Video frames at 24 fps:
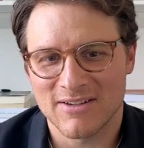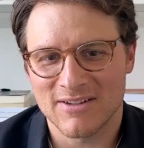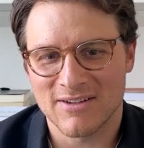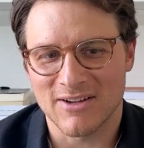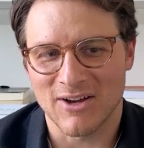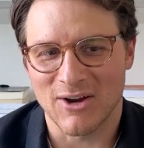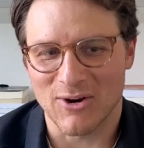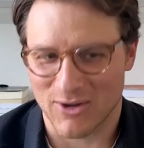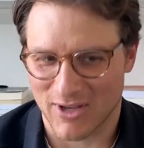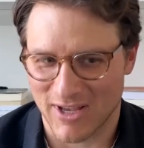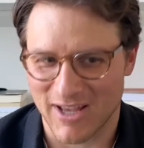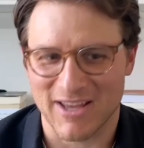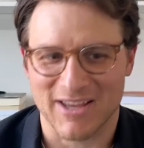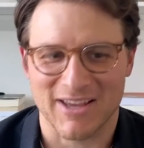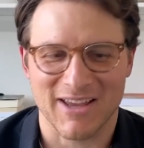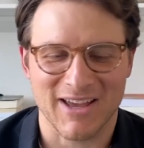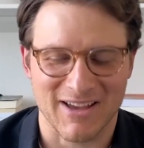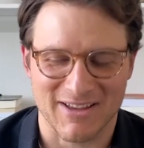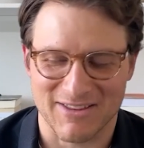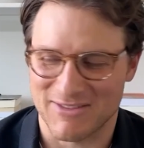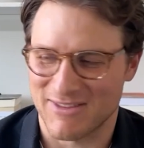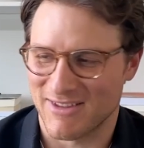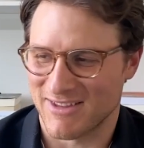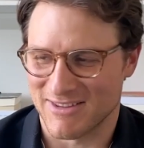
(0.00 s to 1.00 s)
Okay,
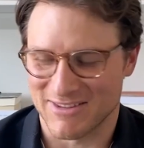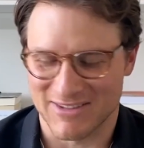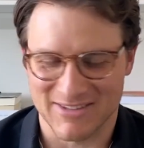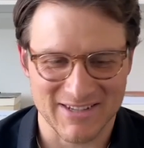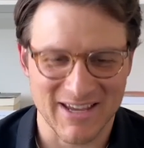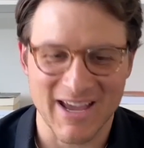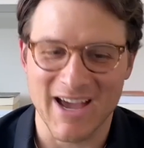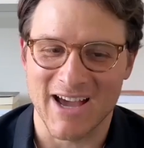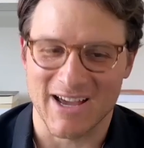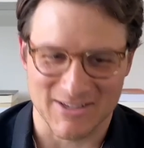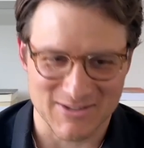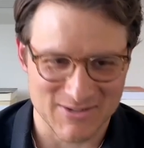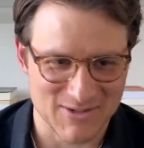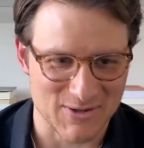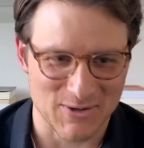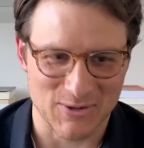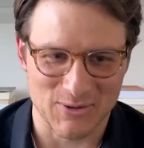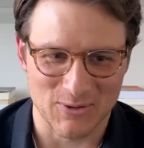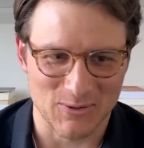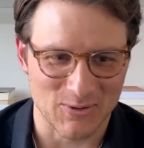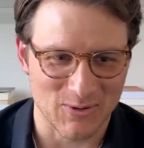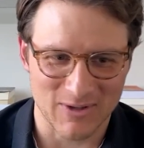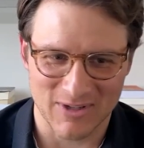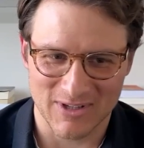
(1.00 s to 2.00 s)
yeah,
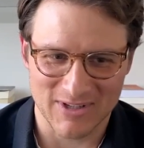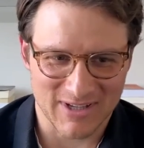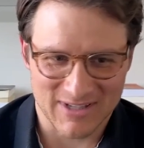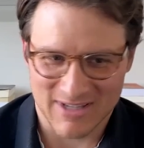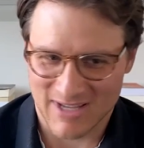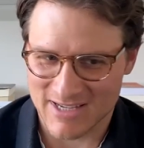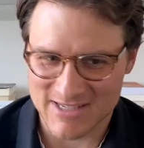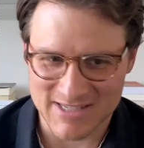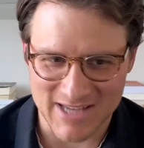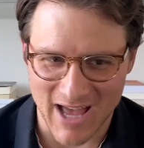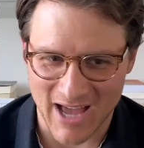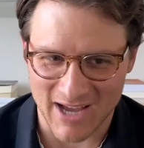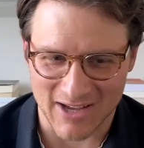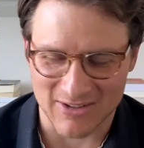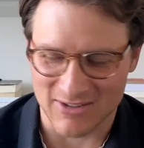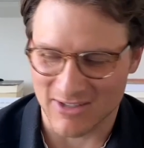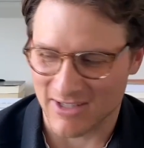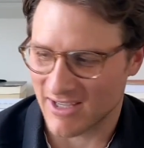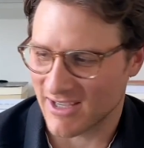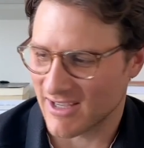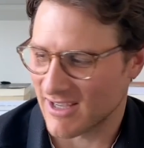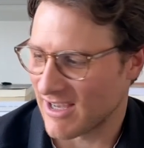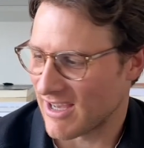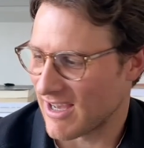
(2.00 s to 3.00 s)
so
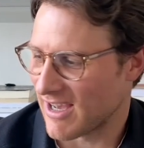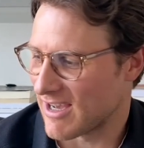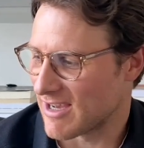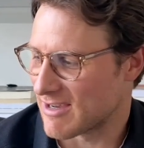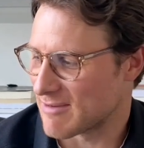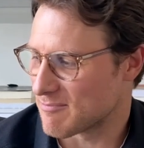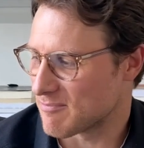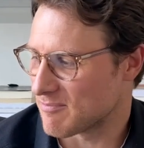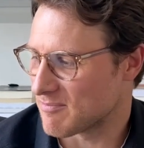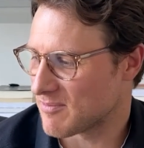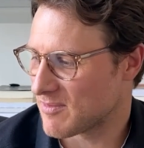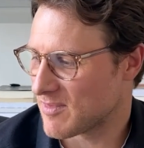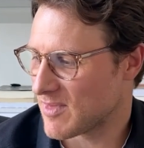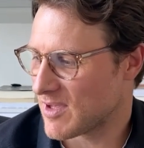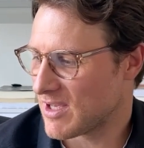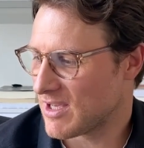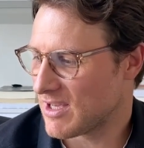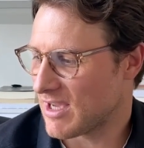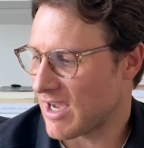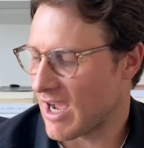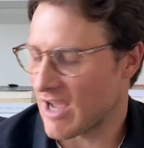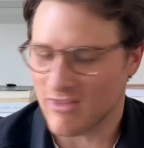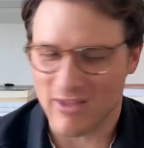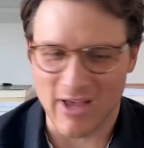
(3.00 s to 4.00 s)
exactly.
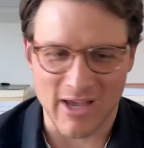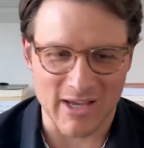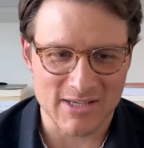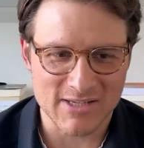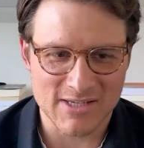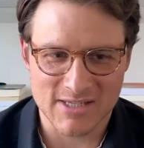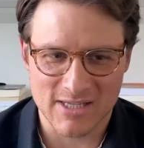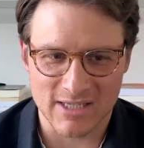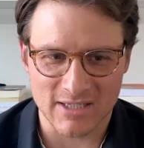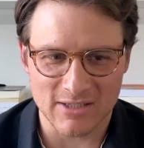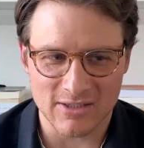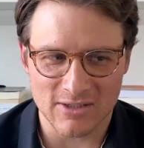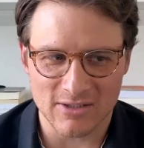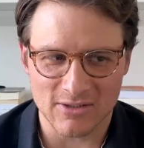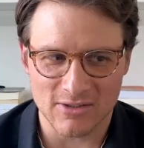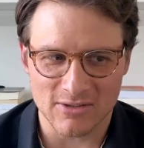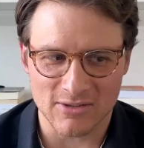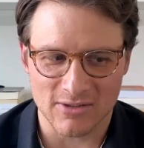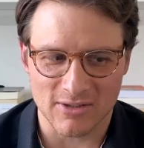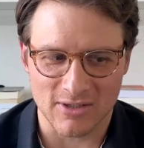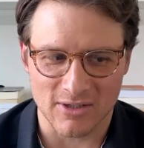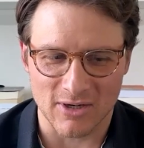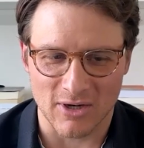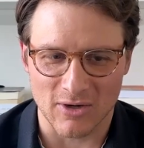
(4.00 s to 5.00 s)
And like still,
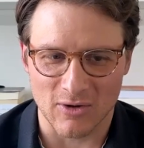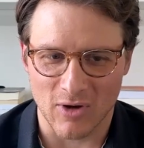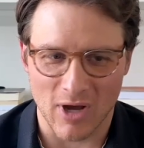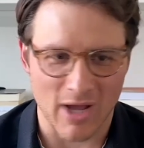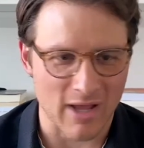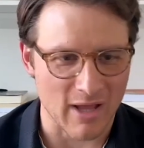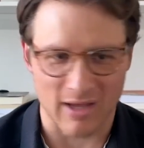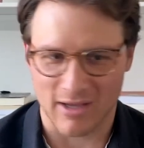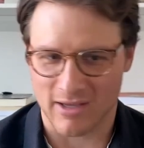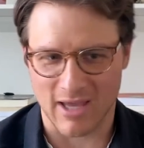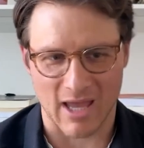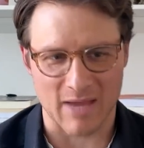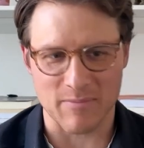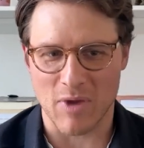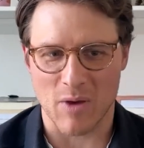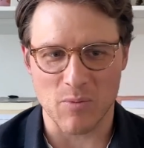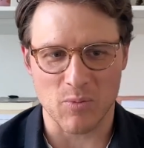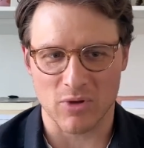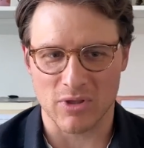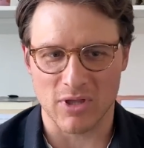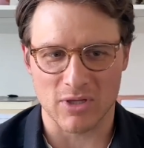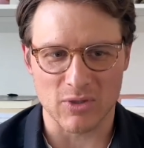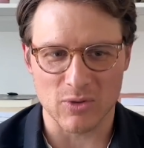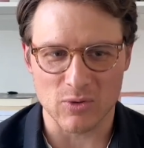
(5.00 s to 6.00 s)
I came up
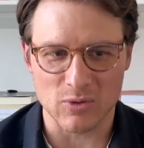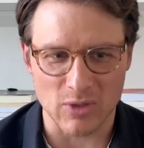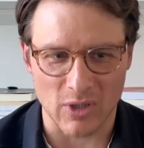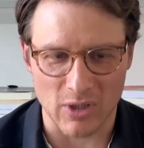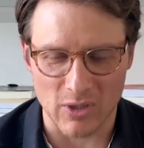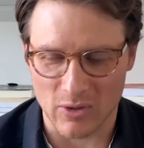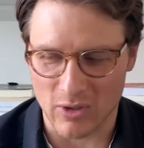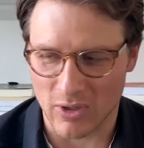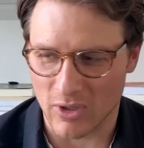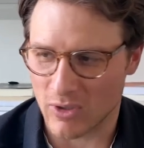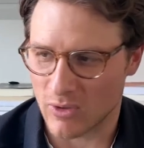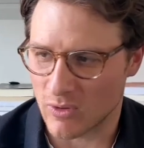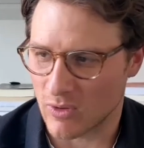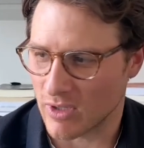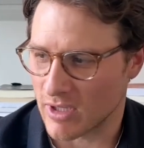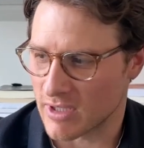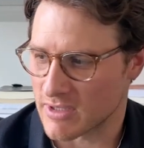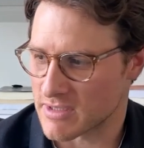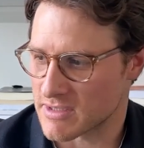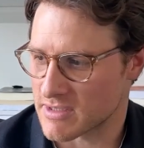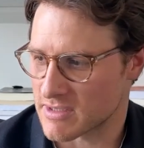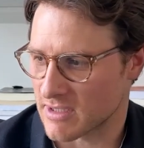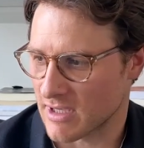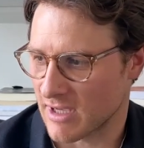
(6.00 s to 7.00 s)
with a new logo
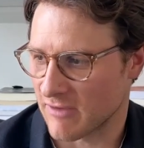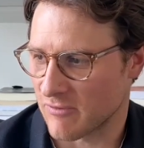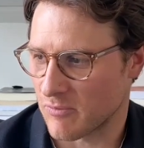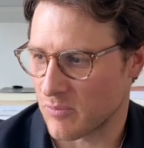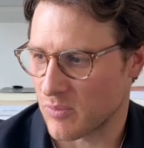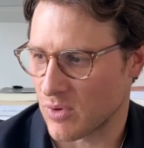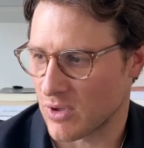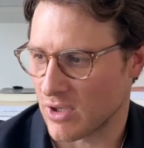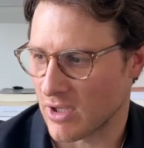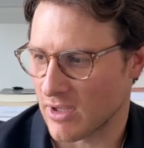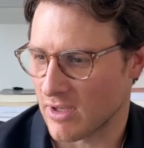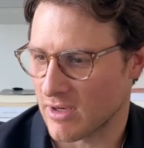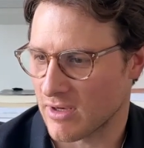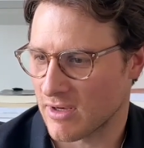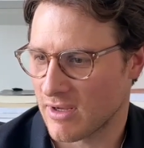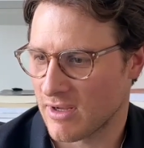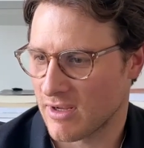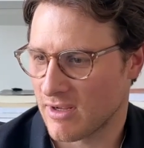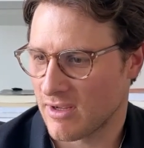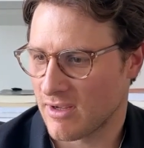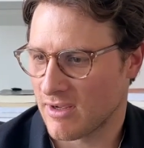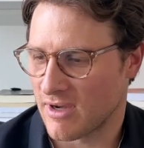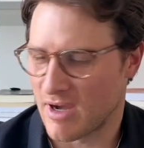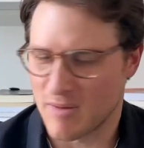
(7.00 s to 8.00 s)
and stuff, but
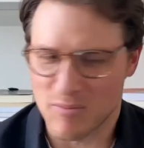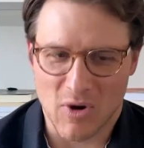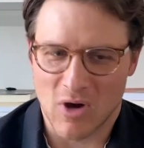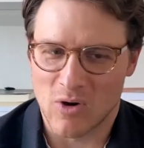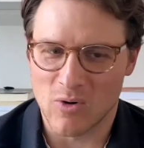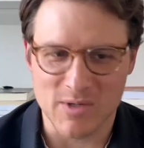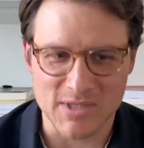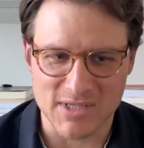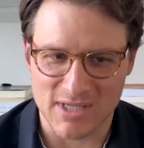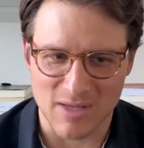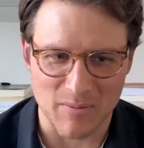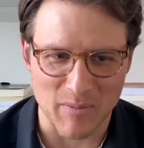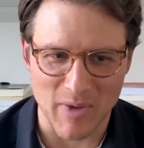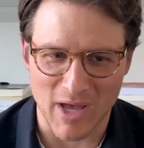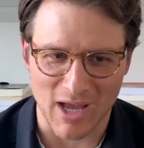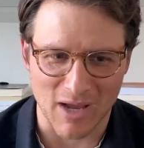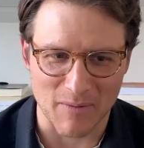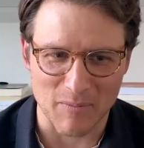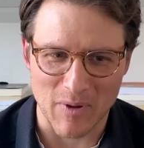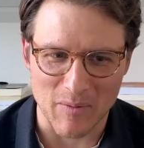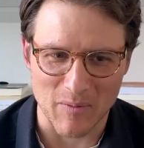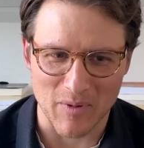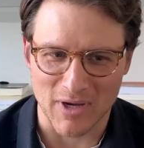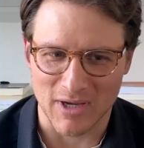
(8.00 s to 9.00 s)
I'm always in the back of
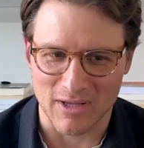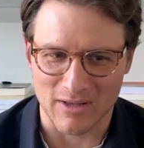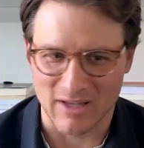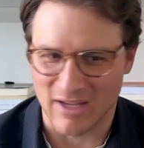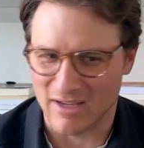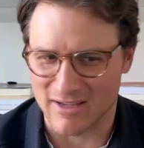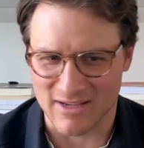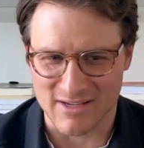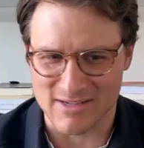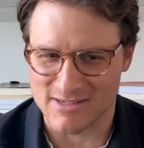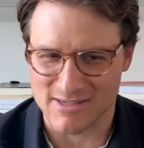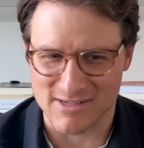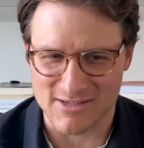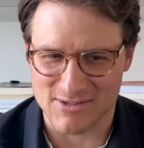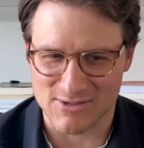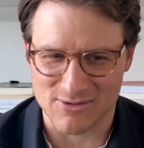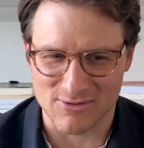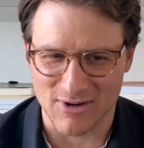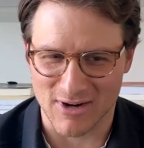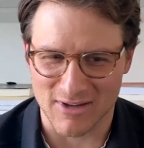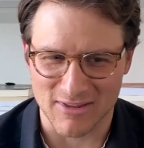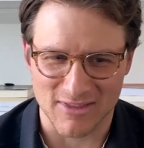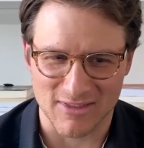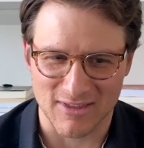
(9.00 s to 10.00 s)
my mind, like, is this the
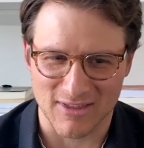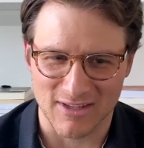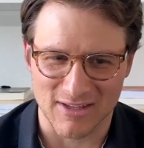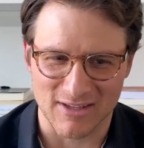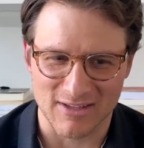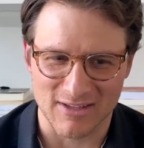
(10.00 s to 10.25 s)
right thing?